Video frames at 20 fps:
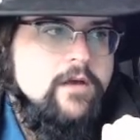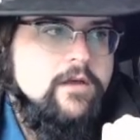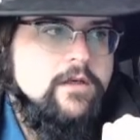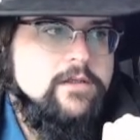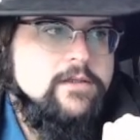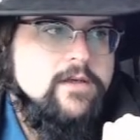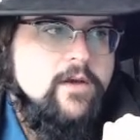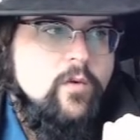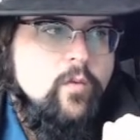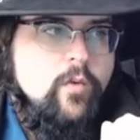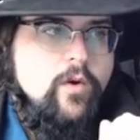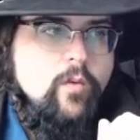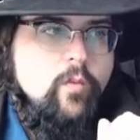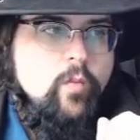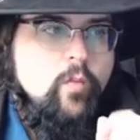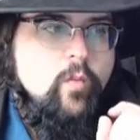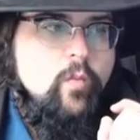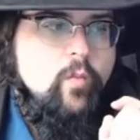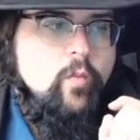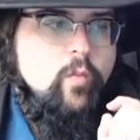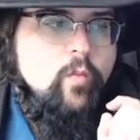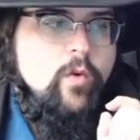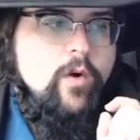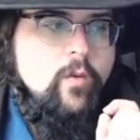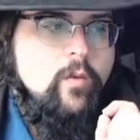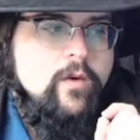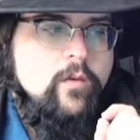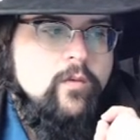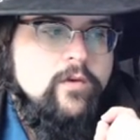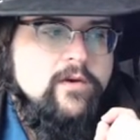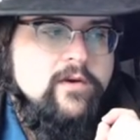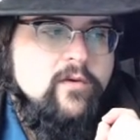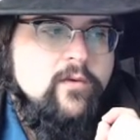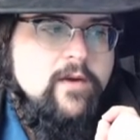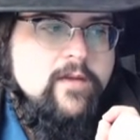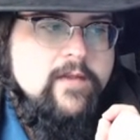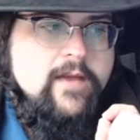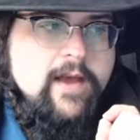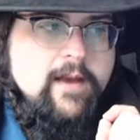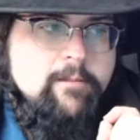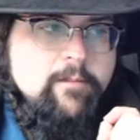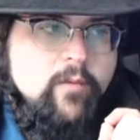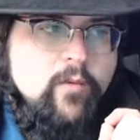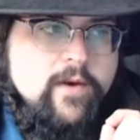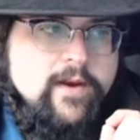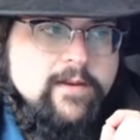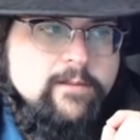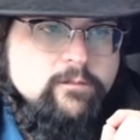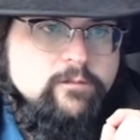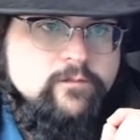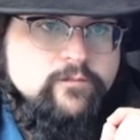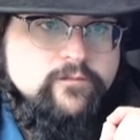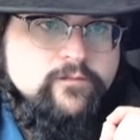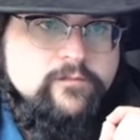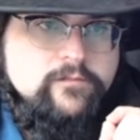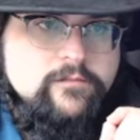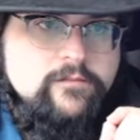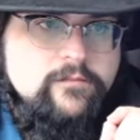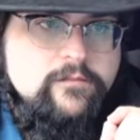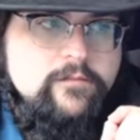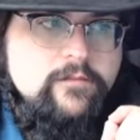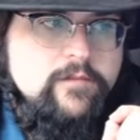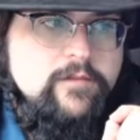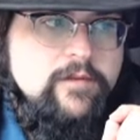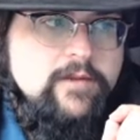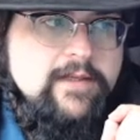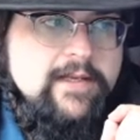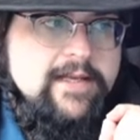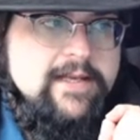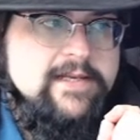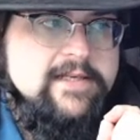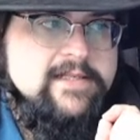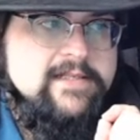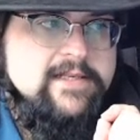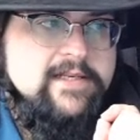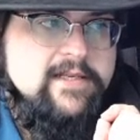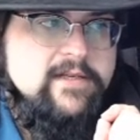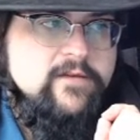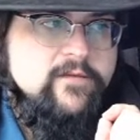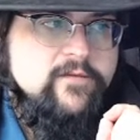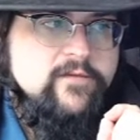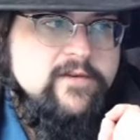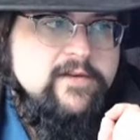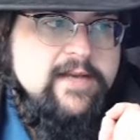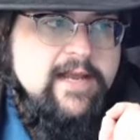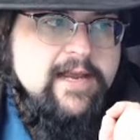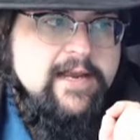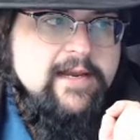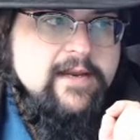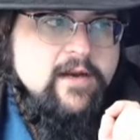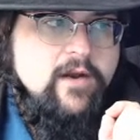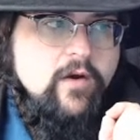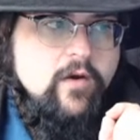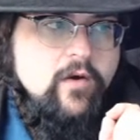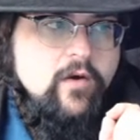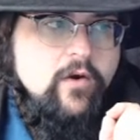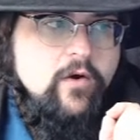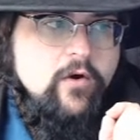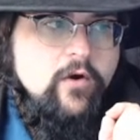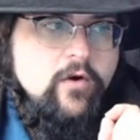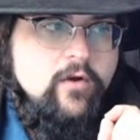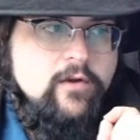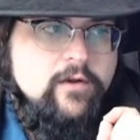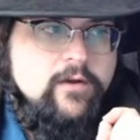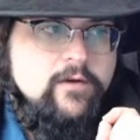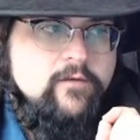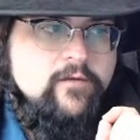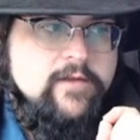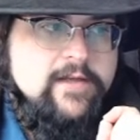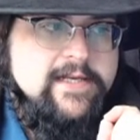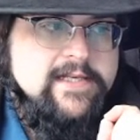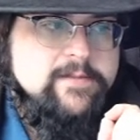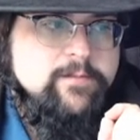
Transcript: So what we would do at that point is you've taken all of these